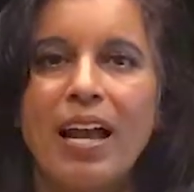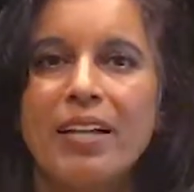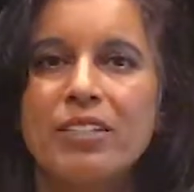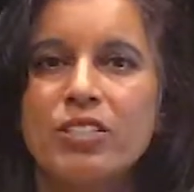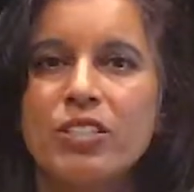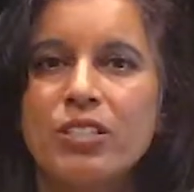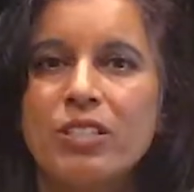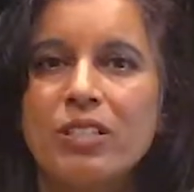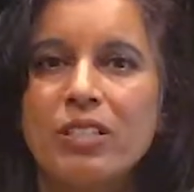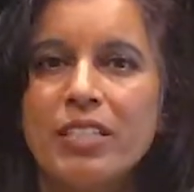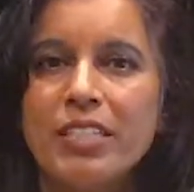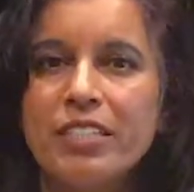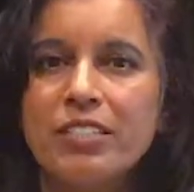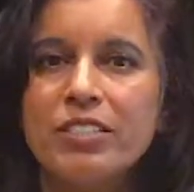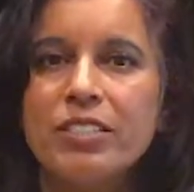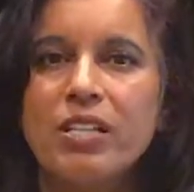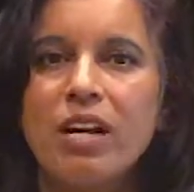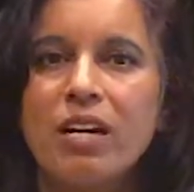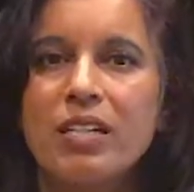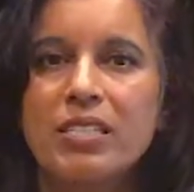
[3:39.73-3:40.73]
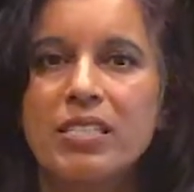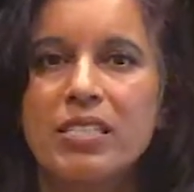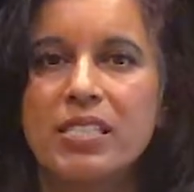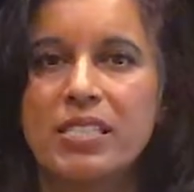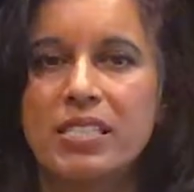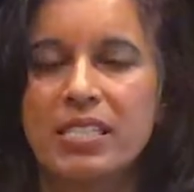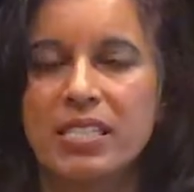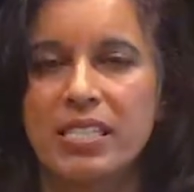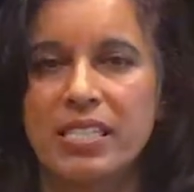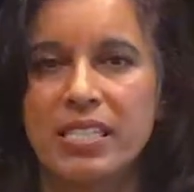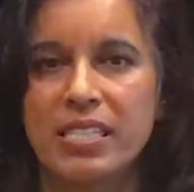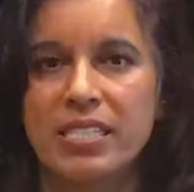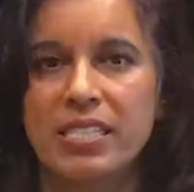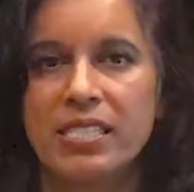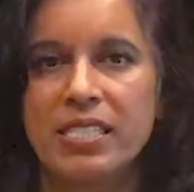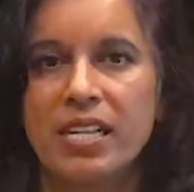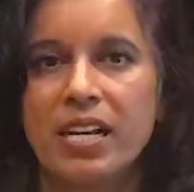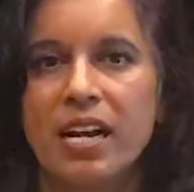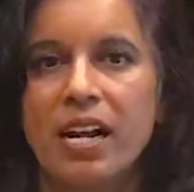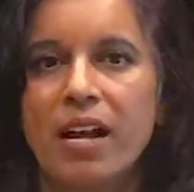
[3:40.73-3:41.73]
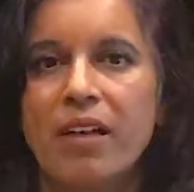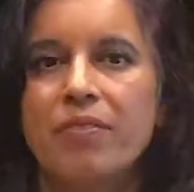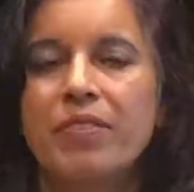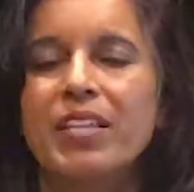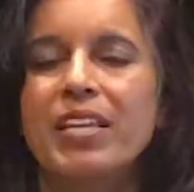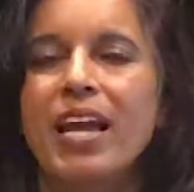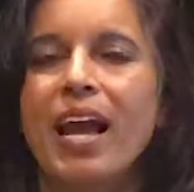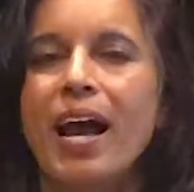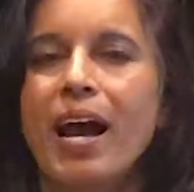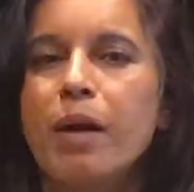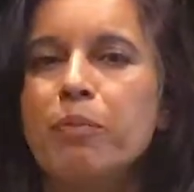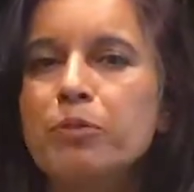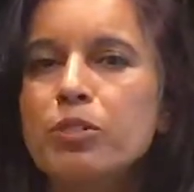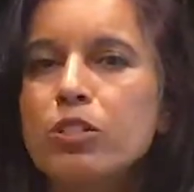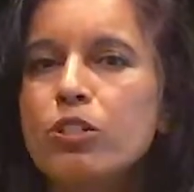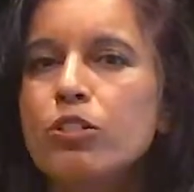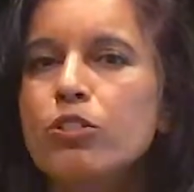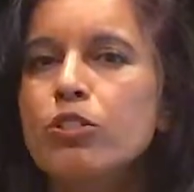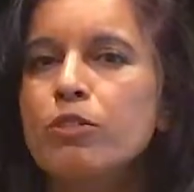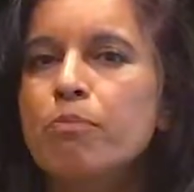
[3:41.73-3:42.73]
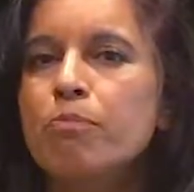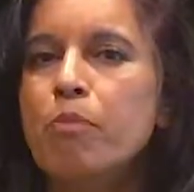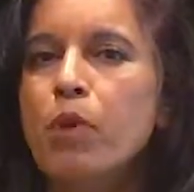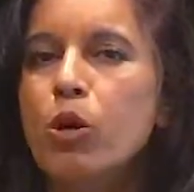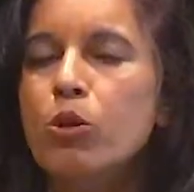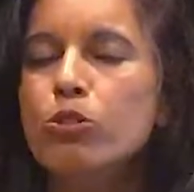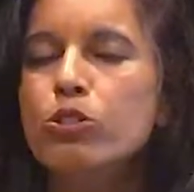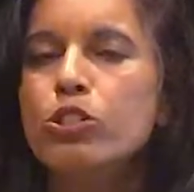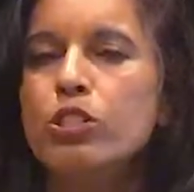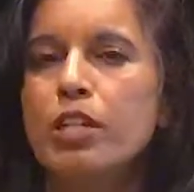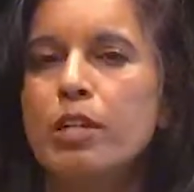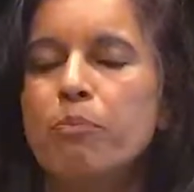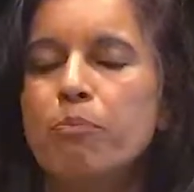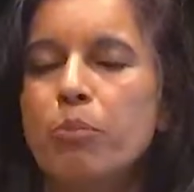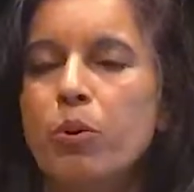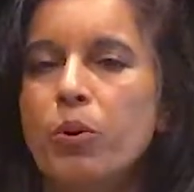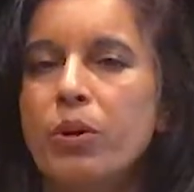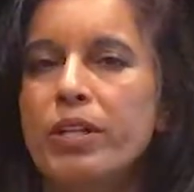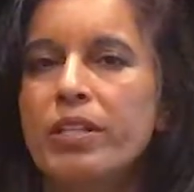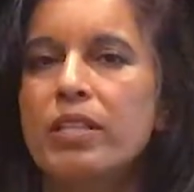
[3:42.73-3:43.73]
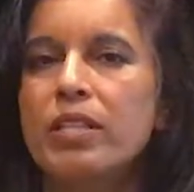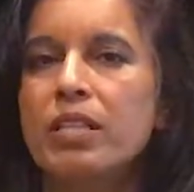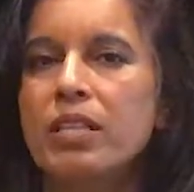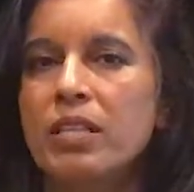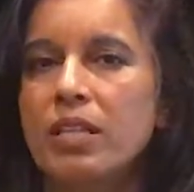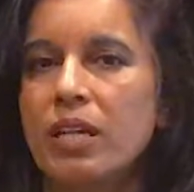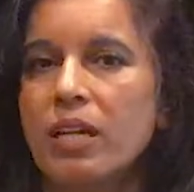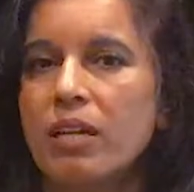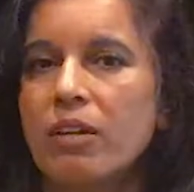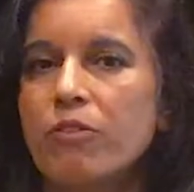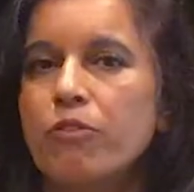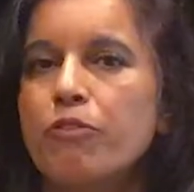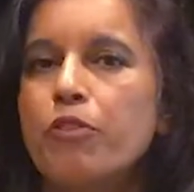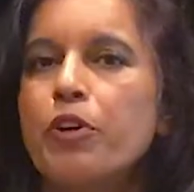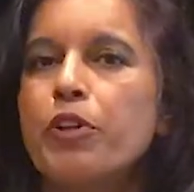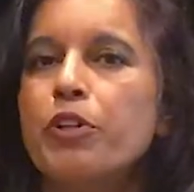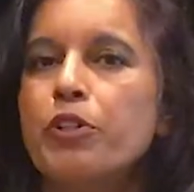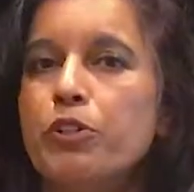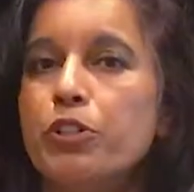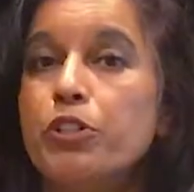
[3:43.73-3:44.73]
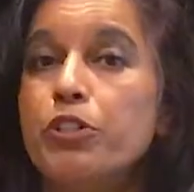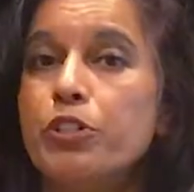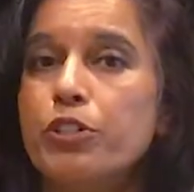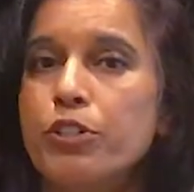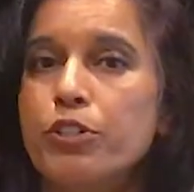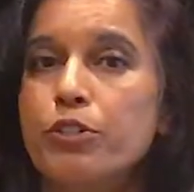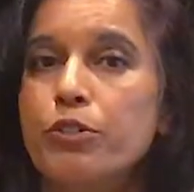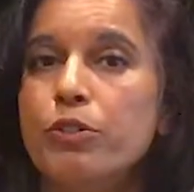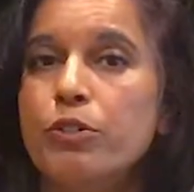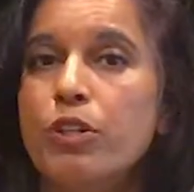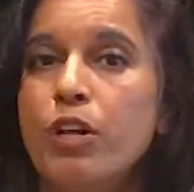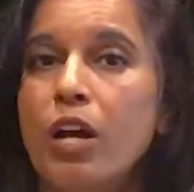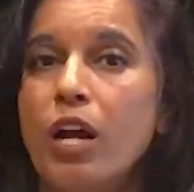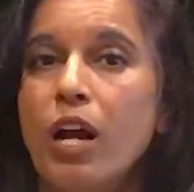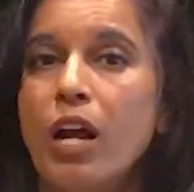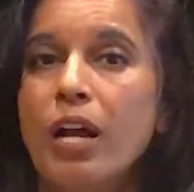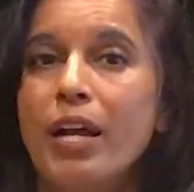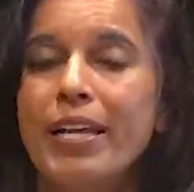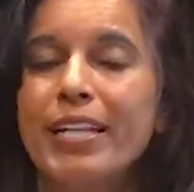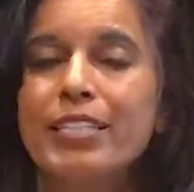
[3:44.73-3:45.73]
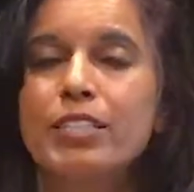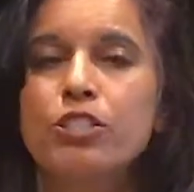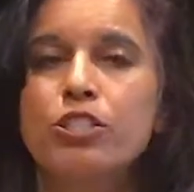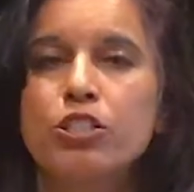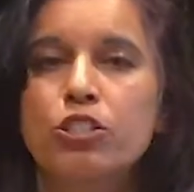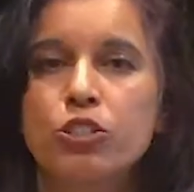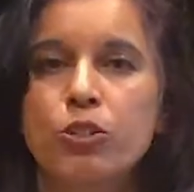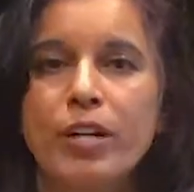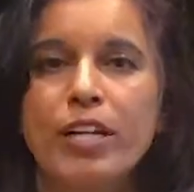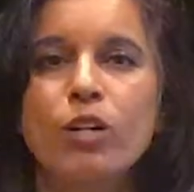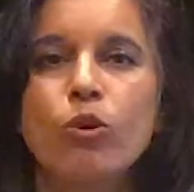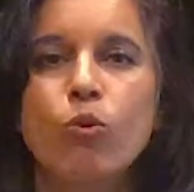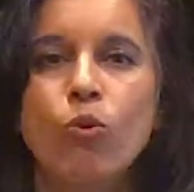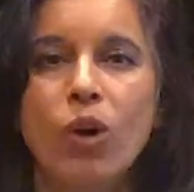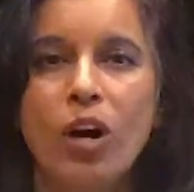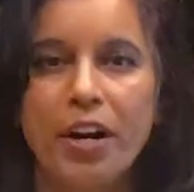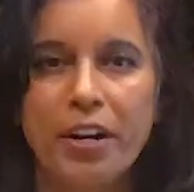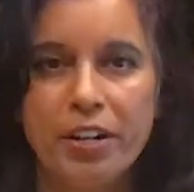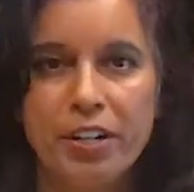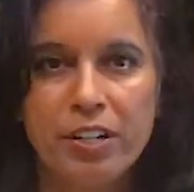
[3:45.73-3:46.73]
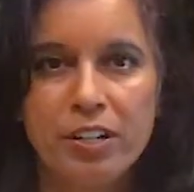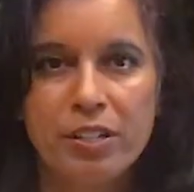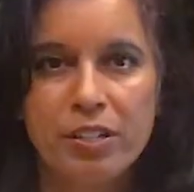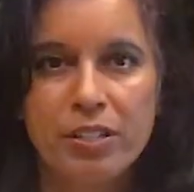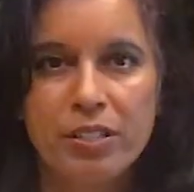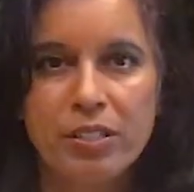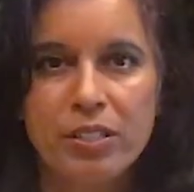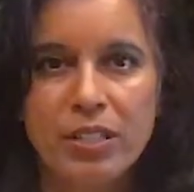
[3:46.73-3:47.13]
And to clear toxicities, the absolute most important thing for you to do is to drink water.